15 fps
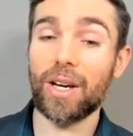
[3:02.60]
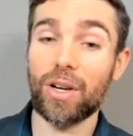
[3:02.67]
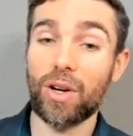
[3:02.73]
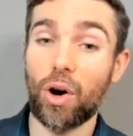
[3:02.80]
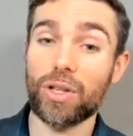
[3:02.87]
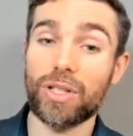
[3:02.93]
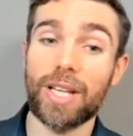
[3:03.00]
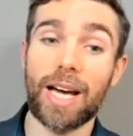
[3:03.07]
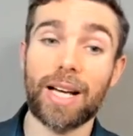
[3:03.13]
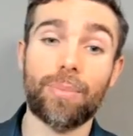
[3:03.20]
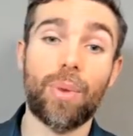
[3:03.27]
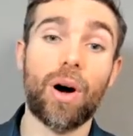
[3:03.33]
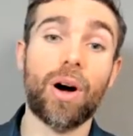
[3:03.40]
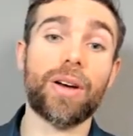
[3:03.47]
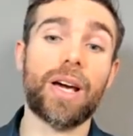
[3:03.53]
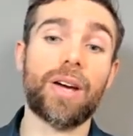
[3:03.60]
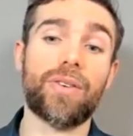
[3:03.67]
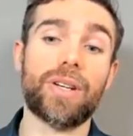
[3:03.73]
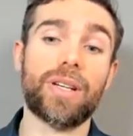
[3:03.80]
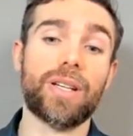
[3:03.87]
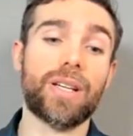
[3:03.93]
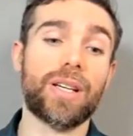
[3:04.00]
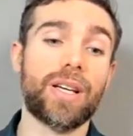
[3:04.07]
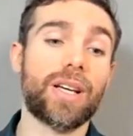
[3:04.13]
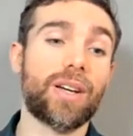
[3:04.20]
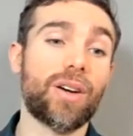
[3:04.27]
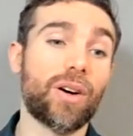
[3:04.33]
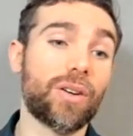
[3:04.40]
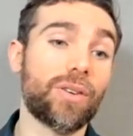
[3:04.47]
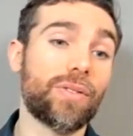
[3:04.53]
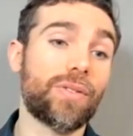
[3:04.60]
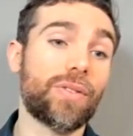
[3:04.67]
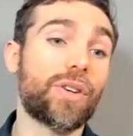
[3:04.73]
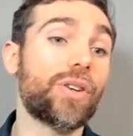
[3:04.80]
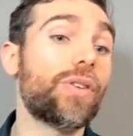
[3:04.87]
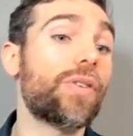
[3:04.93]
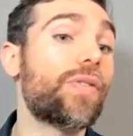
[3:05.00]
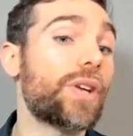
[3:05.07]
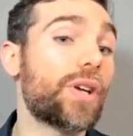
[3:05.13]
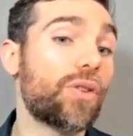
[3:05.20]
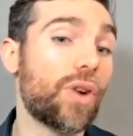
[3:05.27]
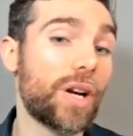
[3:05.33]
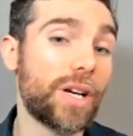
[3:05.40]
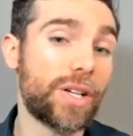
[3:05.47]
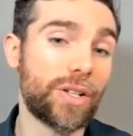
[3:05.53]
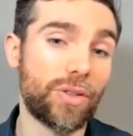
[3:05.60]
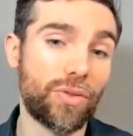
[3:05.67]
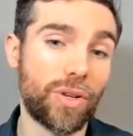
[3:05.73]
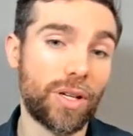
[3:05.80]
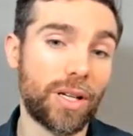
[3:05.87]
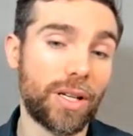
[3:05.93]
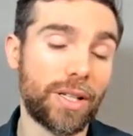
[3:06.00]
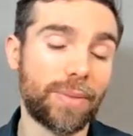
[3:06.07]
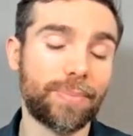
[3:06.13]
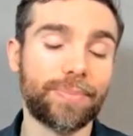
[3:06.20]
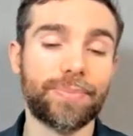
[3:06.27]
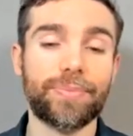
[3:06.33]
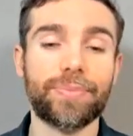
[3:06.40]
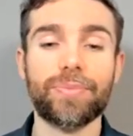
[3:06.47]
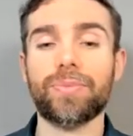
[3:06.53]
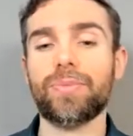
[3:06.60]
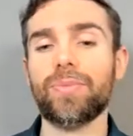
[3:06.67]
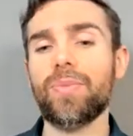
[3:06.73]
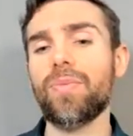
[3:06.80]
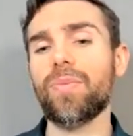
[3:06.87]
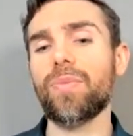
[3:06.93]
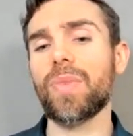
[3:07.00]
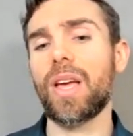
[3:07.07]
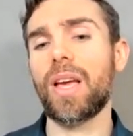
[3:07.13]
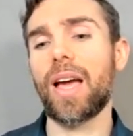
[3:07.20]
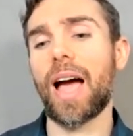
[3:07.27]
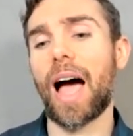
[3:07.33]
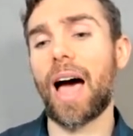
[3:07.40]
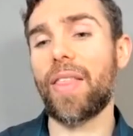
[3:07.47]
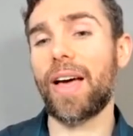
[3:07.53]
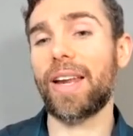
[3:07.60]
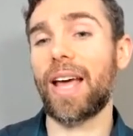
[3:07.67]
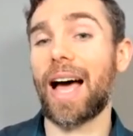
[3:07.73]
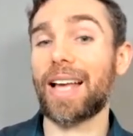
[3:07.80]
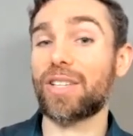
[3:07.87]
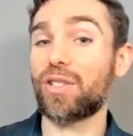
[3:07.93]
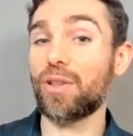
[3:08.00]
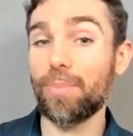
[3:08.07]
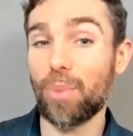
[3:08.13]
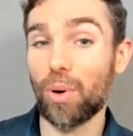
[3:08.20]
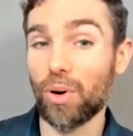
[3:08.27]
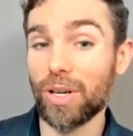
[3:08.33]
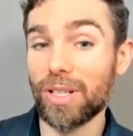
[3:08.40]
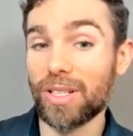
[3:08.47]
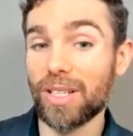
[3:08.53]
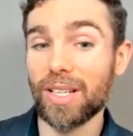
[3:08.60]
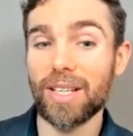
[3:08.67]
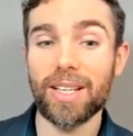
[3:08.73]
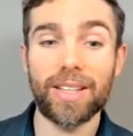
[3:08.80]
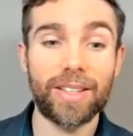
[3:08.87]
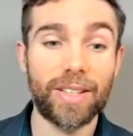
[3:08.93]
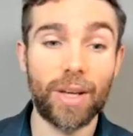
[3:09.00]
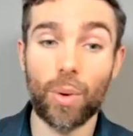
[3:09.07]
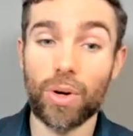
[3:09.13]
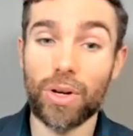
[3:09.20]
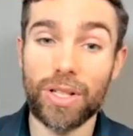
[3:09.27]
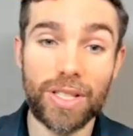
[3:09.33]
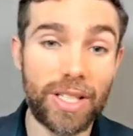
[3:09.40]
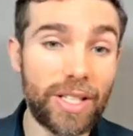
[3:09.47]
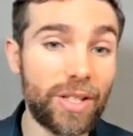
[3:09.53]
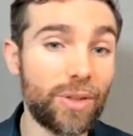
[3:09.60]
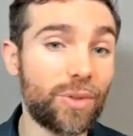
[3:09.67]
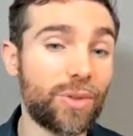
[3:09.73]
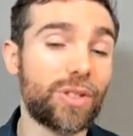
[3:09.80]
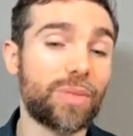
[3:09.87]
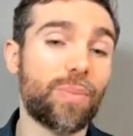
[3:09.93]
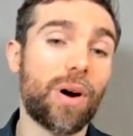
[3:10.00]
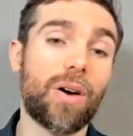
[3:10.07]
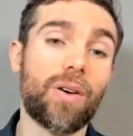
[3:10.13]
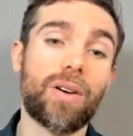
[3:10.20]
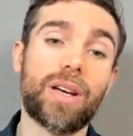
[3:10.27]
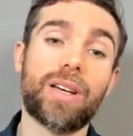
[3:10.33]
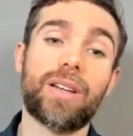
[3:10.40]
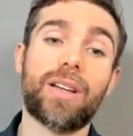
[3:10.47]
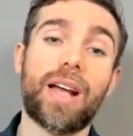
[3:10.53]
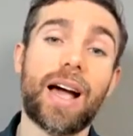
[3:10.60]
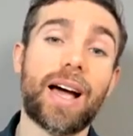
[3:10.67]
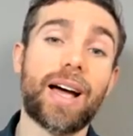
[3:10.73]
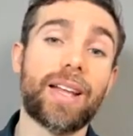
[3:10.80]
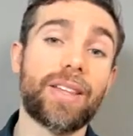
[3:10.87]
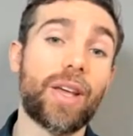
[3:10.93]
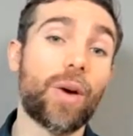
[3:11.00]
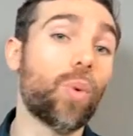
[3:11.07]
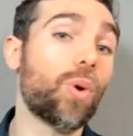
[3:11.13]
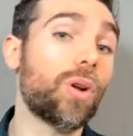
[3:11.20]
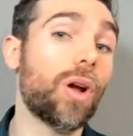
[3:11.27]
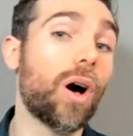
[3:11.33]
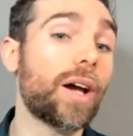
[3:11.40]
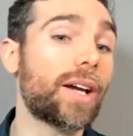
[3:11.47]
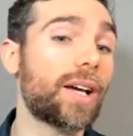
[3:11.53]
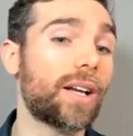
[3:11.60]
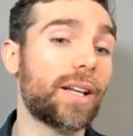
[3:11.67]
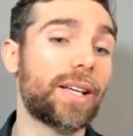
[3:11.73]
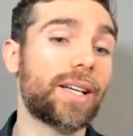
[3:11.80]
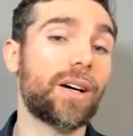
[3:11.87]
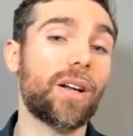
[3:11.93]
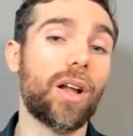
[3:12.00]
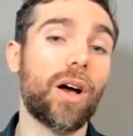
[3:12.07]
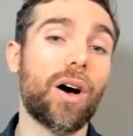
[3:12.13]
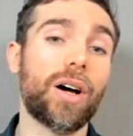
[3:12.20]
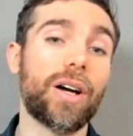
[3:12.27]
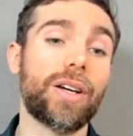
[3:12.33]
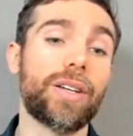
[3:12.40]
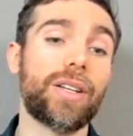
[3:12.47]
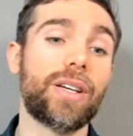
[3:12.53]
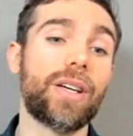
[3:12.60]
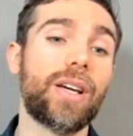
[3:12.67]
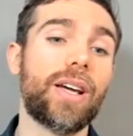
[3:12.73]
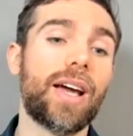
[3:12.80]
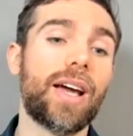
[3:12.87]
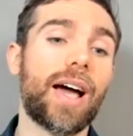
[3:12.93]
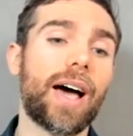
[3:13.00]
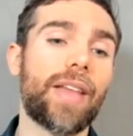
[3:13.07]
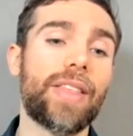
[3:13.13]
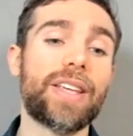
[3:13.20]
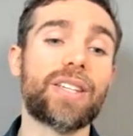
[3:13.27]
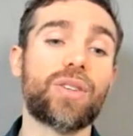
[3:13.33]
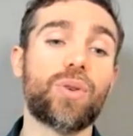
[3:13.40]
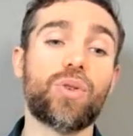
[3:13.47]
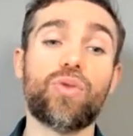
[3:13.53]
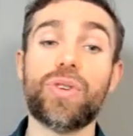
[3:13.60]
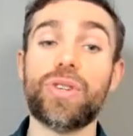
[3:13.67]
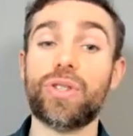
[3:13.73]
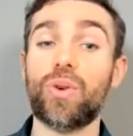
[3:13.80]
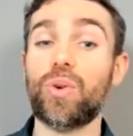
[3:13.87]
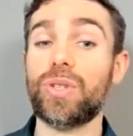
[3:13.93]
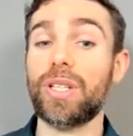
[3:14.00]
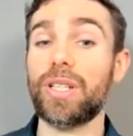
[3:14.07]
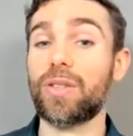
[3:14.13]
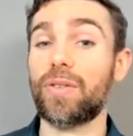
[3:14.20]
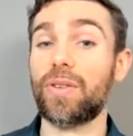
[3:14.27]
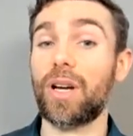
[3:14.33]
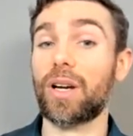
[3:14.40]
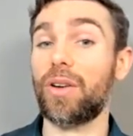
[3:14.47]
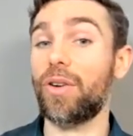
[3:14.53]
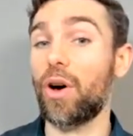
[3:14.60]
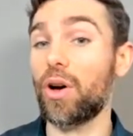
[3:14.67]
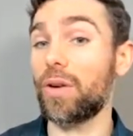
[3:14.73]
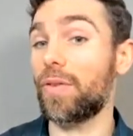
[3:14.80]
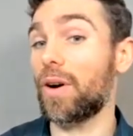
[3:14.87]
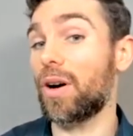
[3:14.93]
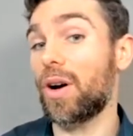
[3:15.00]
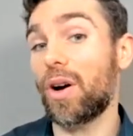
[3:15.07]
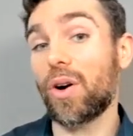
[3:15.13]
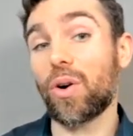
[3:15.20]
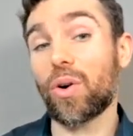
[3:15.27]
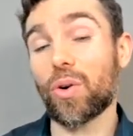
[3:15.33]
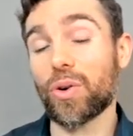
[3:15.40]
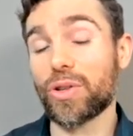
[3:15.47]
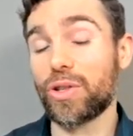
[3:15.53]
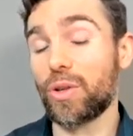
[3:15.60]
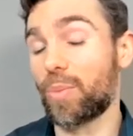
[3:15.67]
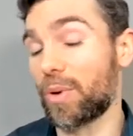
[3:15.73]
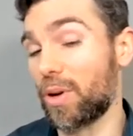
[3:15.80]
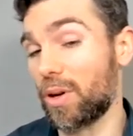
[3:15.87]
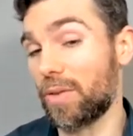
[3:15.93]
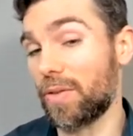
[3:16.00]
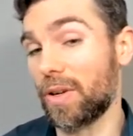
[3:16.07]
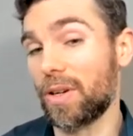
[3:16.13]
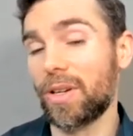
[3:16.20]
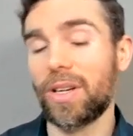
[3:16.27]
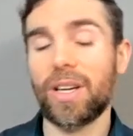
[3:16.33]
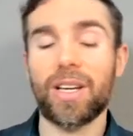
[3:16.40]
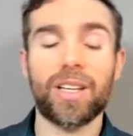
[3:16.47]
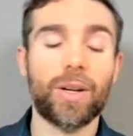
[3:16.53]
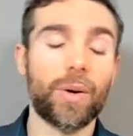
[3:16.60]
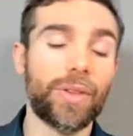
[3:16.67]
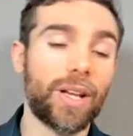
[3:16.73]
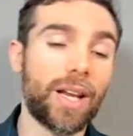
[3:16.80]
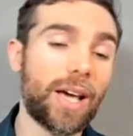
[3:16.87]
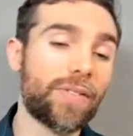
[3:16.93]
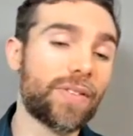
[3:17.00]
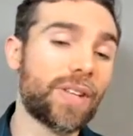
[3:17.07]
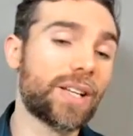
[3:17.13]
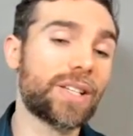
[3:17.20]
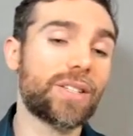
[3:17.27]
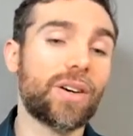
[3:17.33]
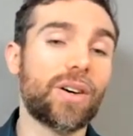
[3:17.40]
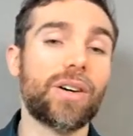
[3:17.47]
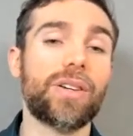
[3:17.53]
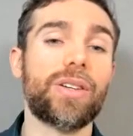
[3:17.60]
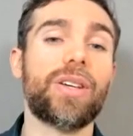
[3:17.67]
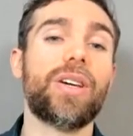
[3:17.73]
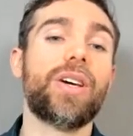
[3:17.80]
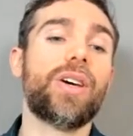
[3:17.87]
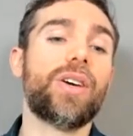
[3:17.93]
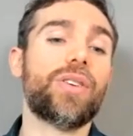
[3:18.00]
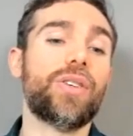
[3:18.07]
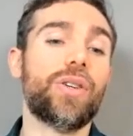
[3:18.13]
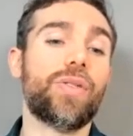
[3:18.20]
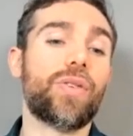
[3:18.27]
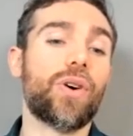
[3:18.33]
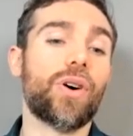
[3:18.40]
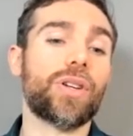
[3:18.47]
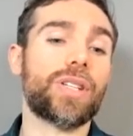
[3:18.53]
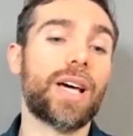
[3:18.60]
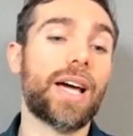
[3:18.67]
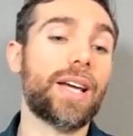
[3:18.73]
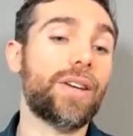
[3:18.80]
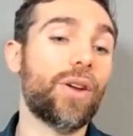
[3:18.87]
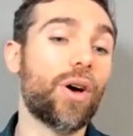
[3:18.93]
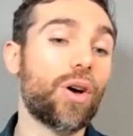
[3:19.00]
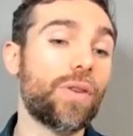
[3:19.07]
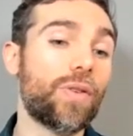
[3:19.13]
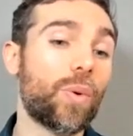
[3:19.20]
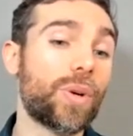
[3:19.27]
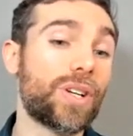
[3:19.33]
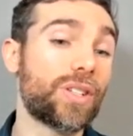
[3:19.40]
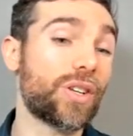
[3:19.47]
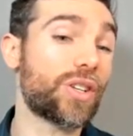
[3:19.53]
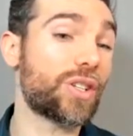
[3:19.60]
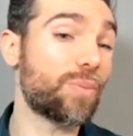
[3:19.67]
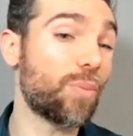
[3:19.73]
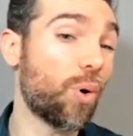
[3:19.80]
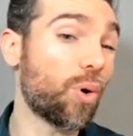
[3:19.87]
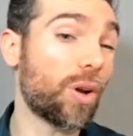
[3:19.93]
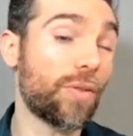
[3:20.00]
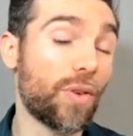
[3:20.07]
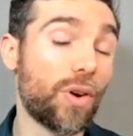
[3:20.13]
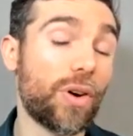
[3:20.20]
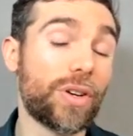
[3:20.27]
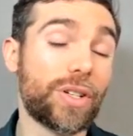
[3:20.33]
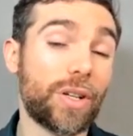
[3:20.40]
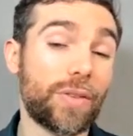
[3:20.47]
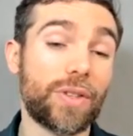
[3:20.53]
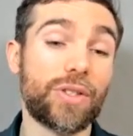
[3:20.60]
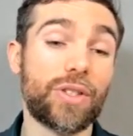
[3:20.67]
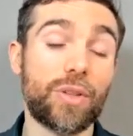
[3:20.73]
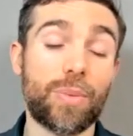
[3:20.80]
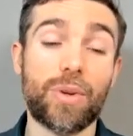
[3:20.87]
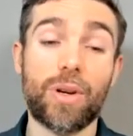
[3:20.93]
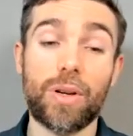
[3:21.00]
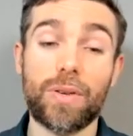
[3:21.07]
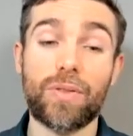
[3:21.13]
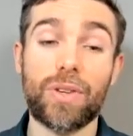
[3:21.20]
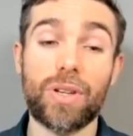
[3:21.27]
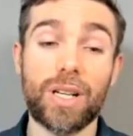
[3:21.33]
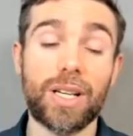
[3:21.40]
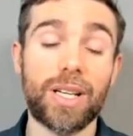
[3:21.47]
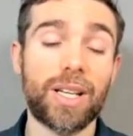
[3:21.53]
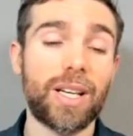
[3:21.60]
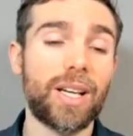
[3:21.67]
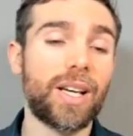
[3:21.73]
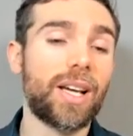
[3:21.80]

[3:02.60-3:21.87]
contact binary kind of configuration, really. And then at some point, they will continue to spiral in and they will likely collide. And this could result in something like a nova or a supernova. Now on the left-hand side, you've got a nova, which is a smaller version of a supernova, really.